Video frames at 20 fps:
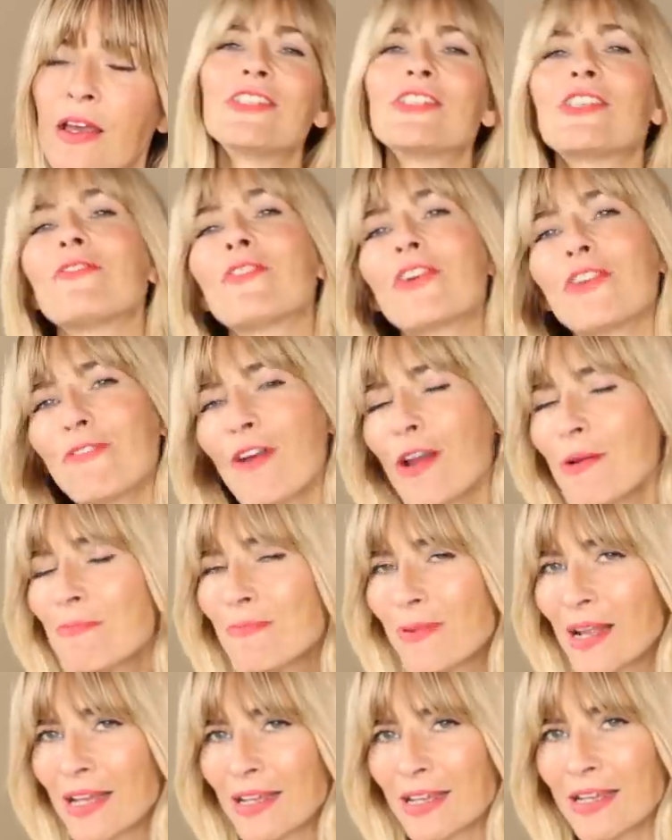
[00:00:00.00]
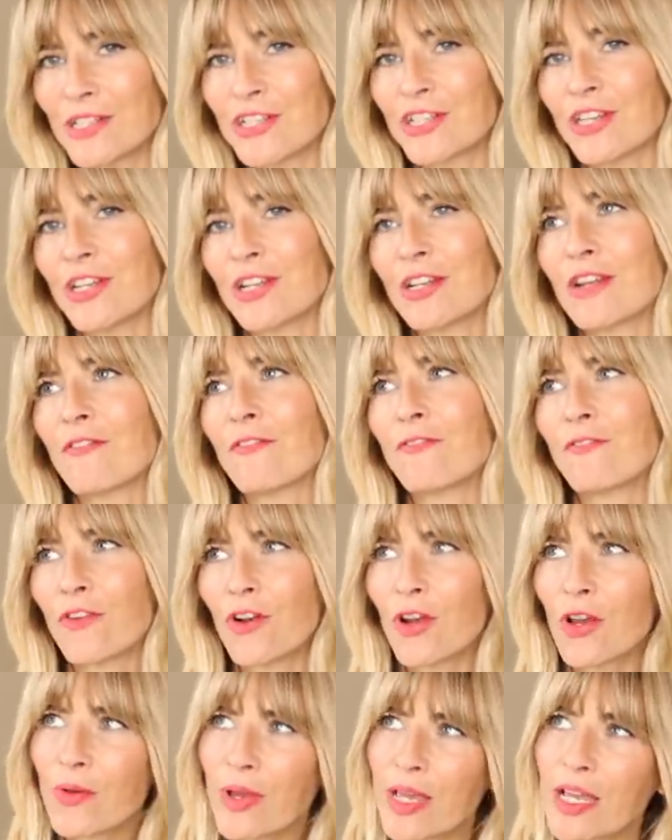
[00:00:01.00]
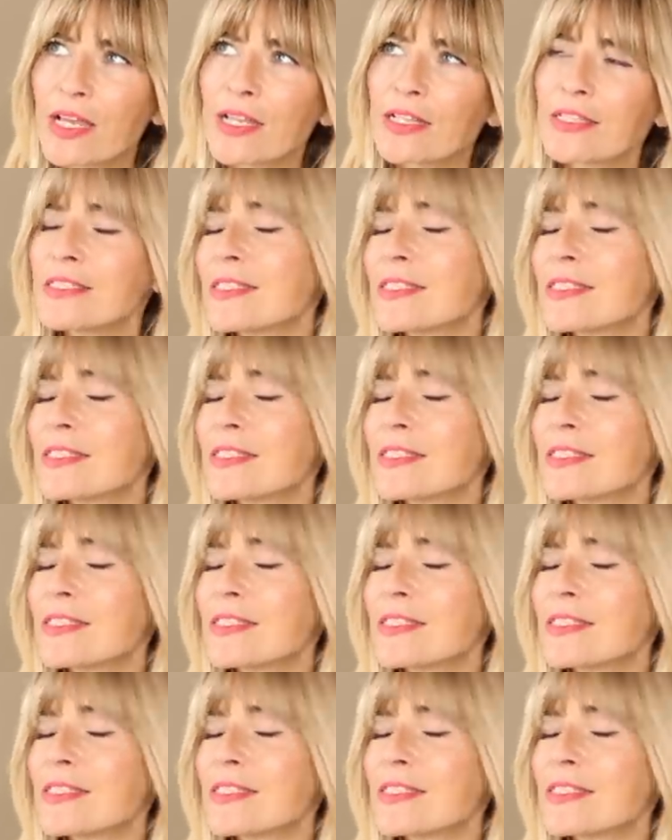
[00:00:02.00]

So you've got your open plan kitchen flowing